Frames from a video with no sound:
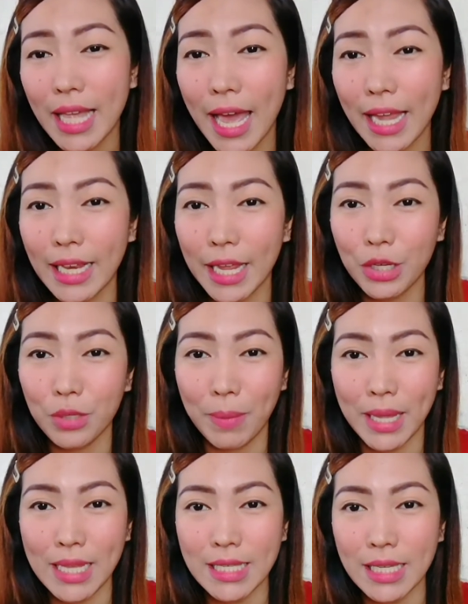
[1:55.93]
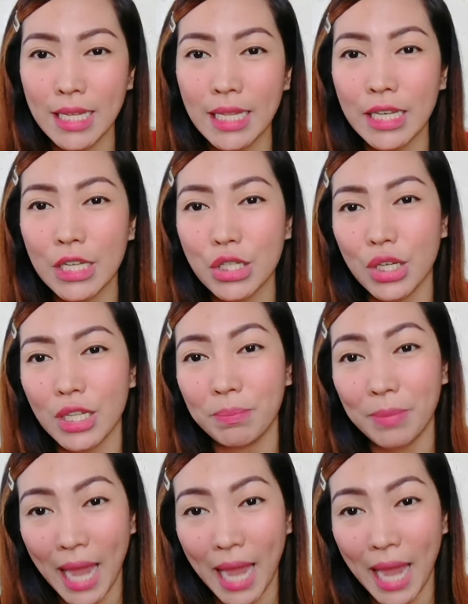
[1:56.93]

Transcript: na eyeliner pencil in a shade